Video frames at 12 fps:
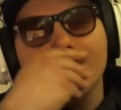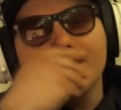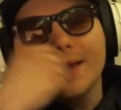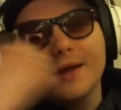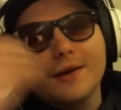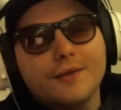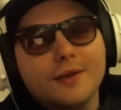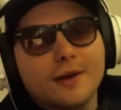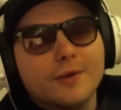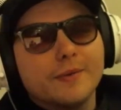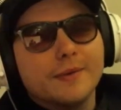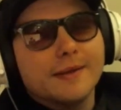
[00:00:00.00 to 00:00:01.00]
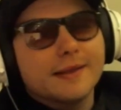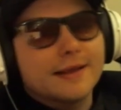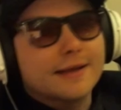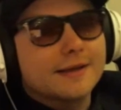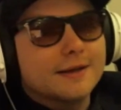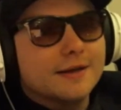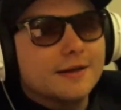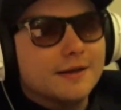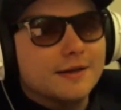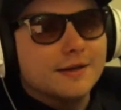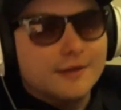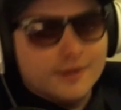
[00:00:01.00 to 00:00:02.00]
I mean, I don't know. Like,
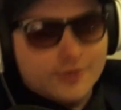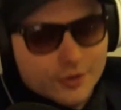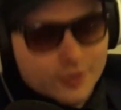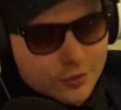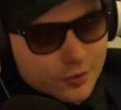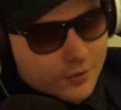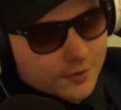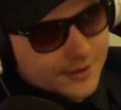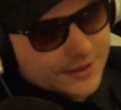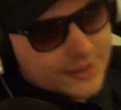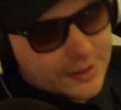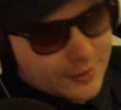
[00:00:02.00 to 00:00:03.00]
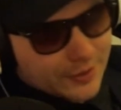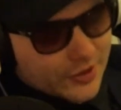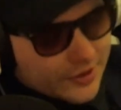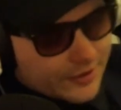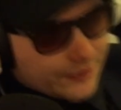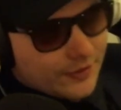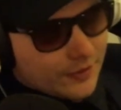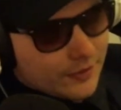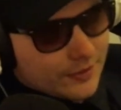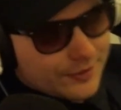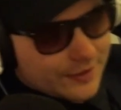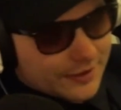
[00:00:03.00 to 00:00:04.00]
you can Google this, anybody, if you
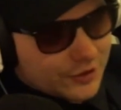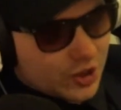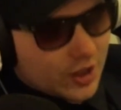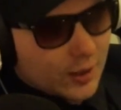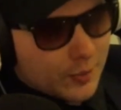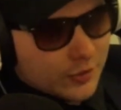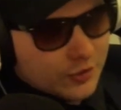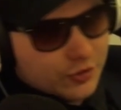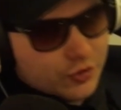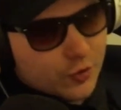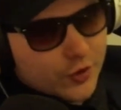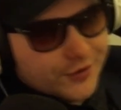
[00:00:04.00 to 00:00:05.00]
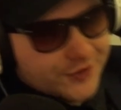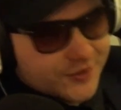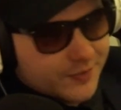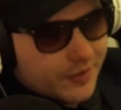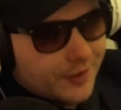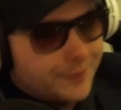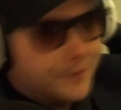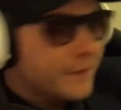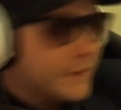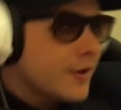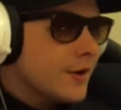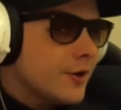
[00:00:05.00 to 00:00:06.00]
want to like check up on the source. But
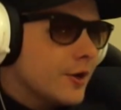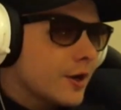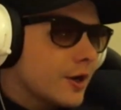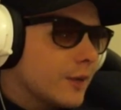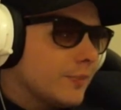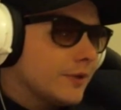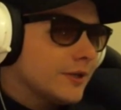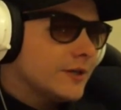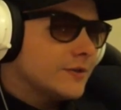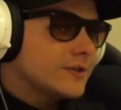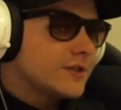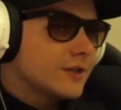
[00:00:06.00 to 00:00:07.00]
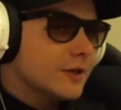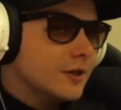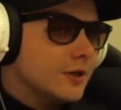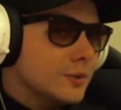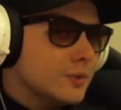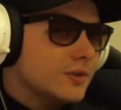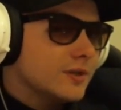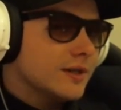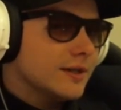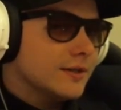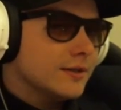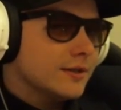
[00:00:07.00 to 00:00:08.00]
a couple of years ago,
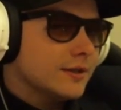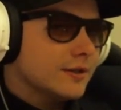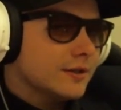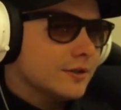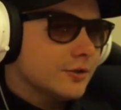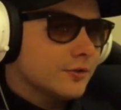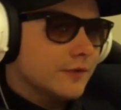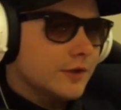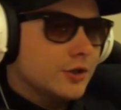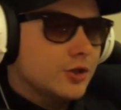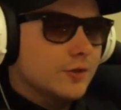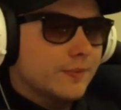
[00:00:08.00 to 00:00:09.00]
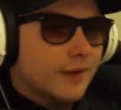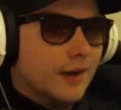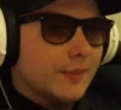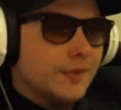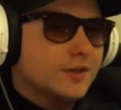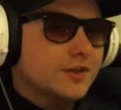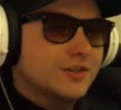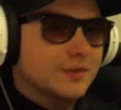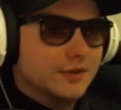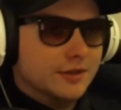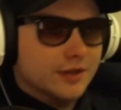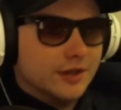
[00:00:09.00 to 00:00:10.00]
then the Norwegian Prime Minister
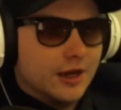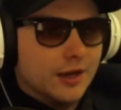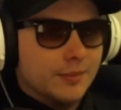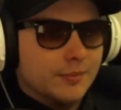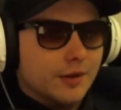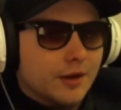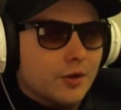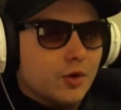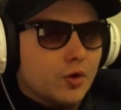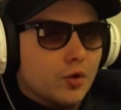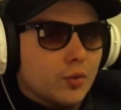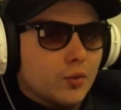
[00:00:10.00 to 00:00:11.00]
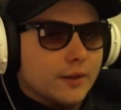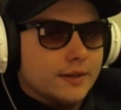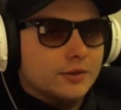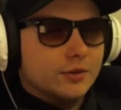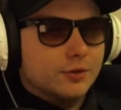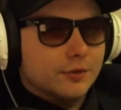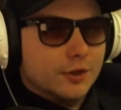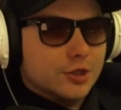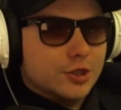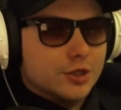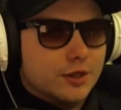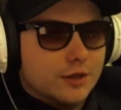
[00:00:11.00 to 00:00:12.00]
at the time went to
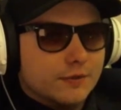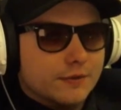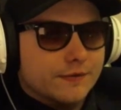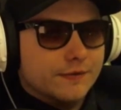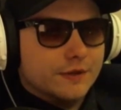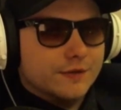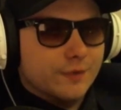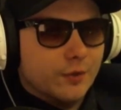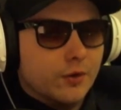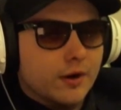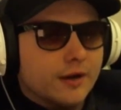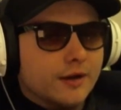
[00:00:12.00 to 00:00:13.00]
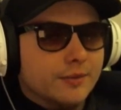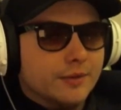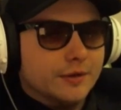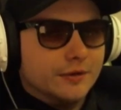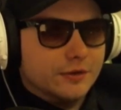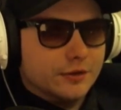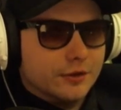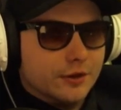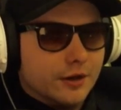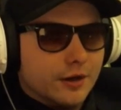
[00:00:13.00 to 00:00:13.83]
Russia with his foreign minister,